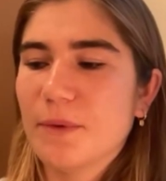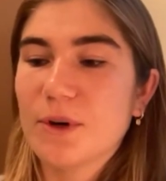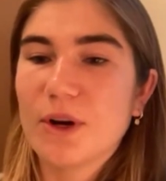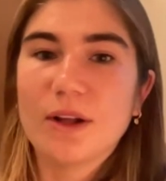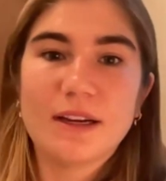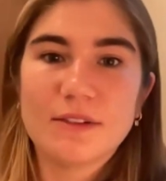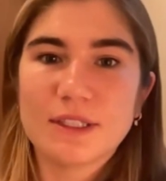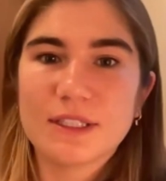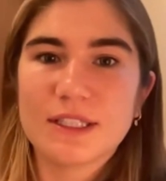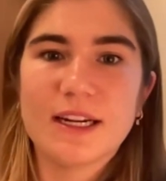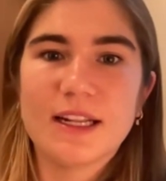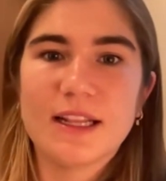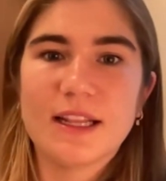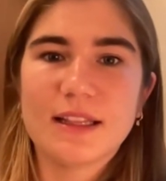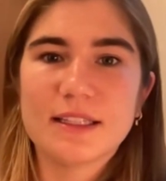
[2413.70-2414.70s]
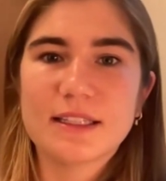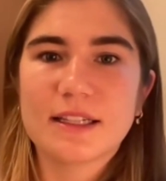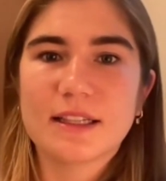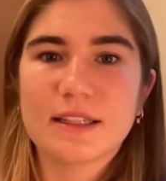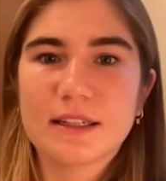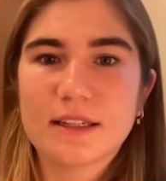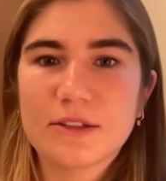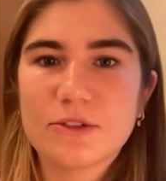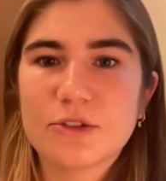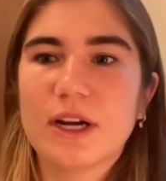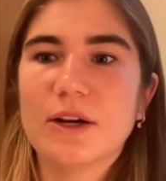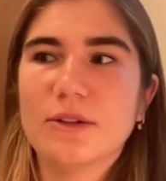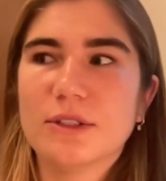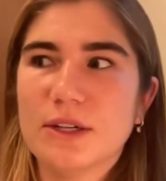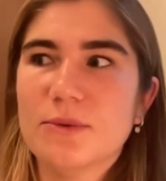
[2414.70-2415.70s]
we're all devastated that this
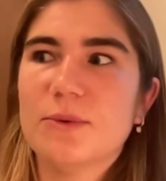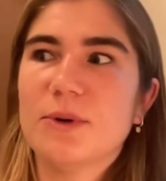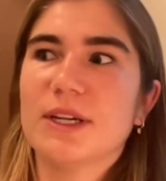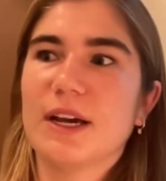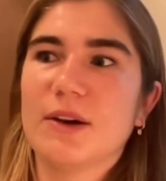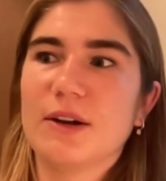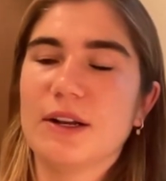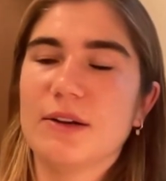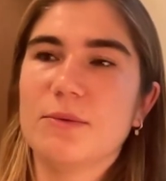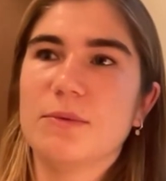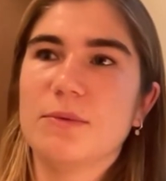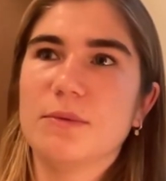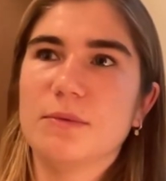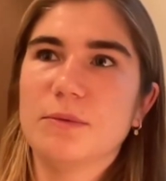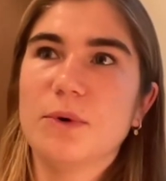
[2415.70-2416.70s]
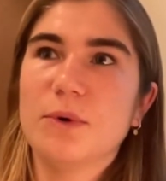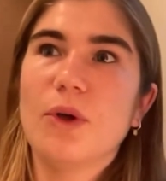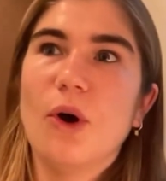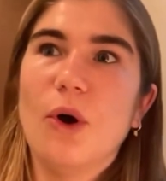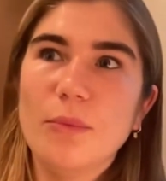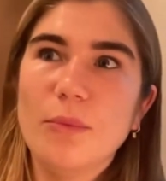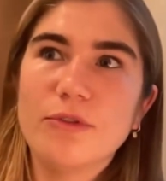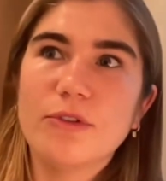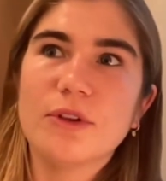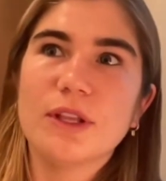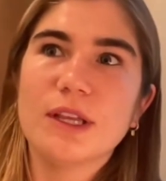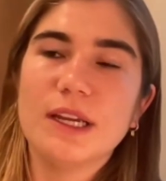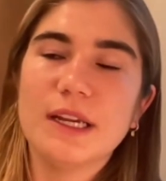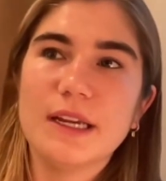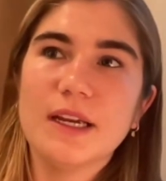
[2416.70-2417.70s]
trial didn't work out, it will
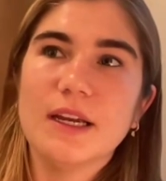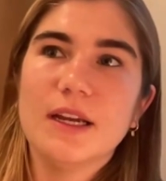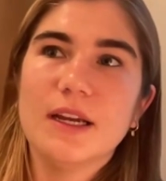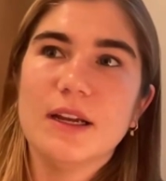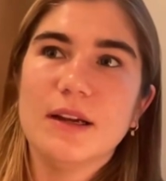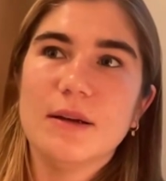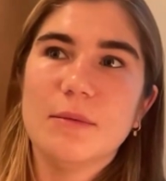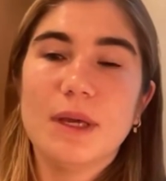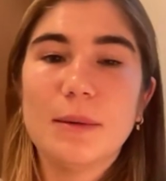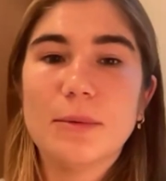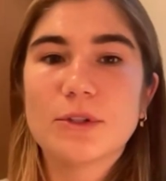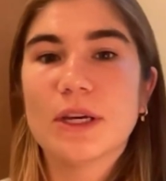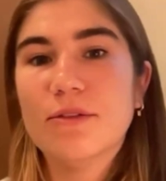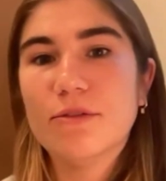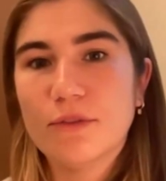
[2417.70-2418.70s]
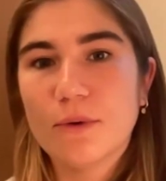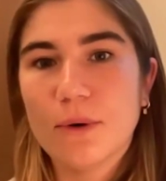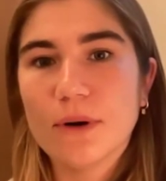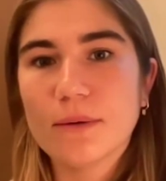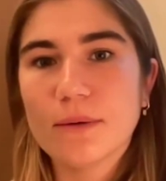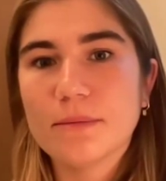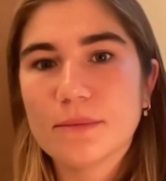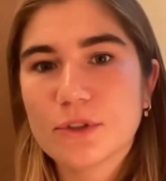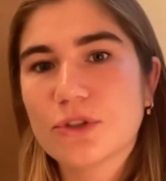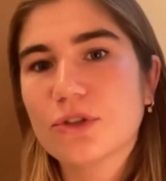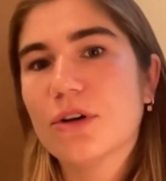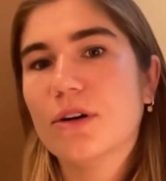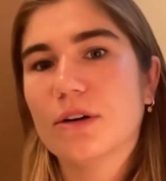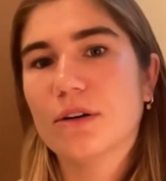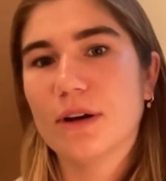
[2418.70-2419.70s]
hopefully be able to inform
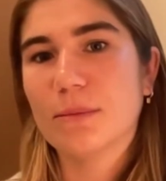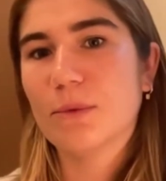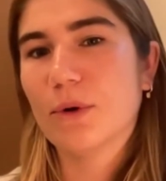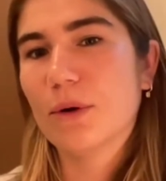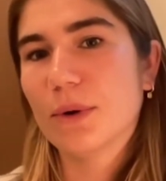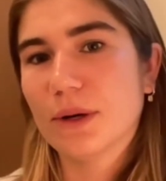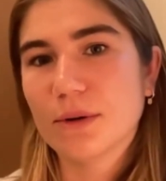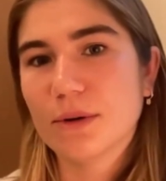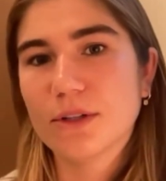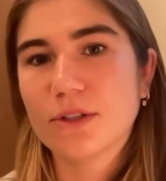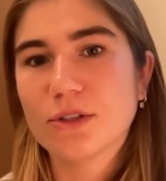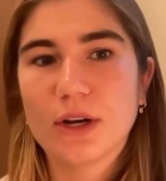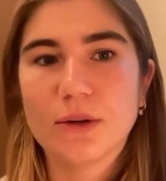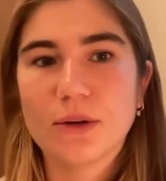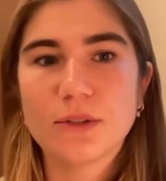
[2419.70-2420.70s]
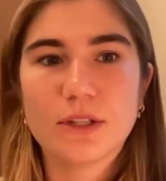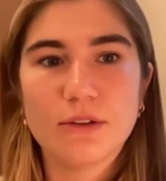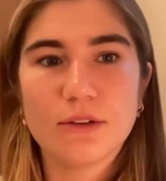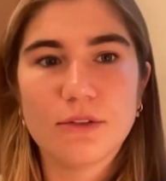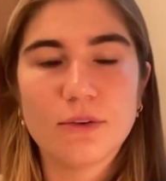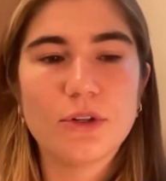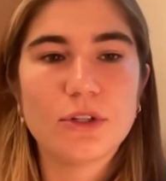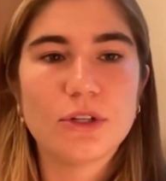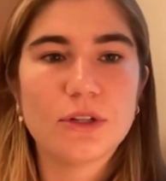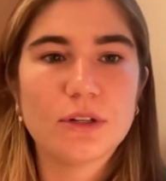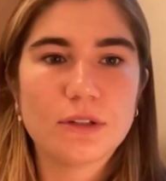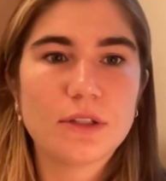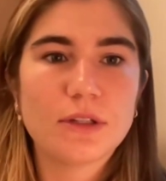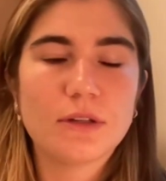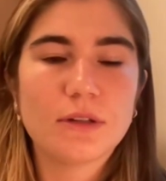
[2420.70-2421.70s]
stronger and more rigorous trials in the
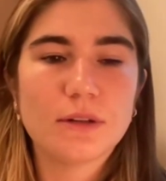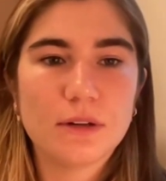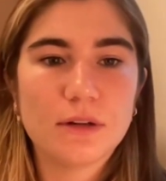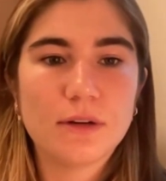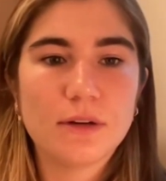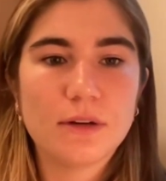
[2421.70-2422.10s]
future. So